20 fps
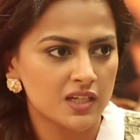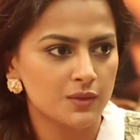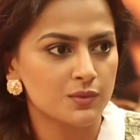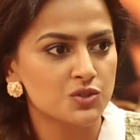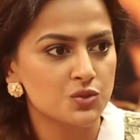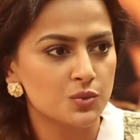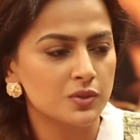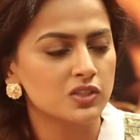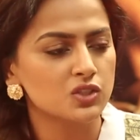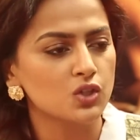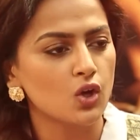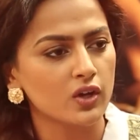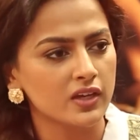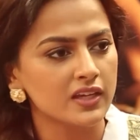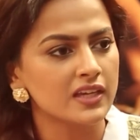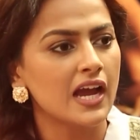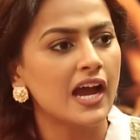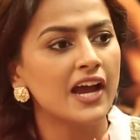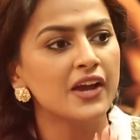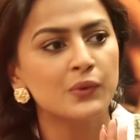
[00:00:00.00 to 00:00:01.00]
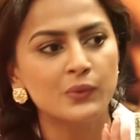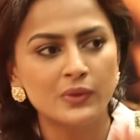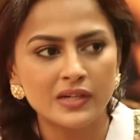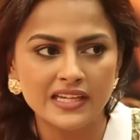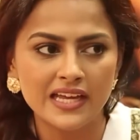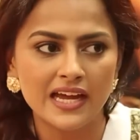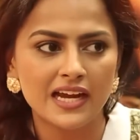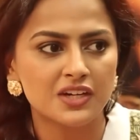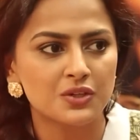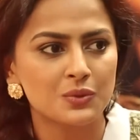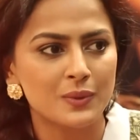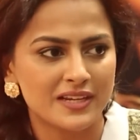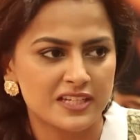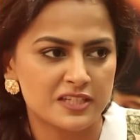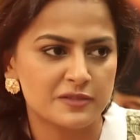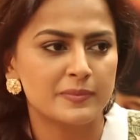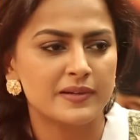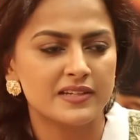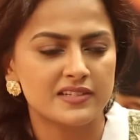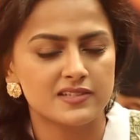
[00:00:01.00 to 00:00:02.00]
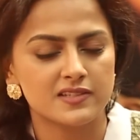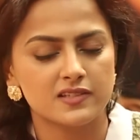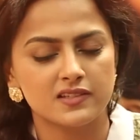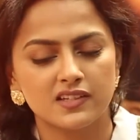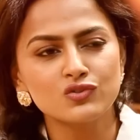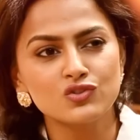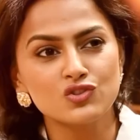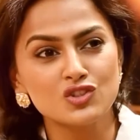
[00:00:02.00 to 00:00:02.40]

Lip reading: He was doing the talking. I only had to express.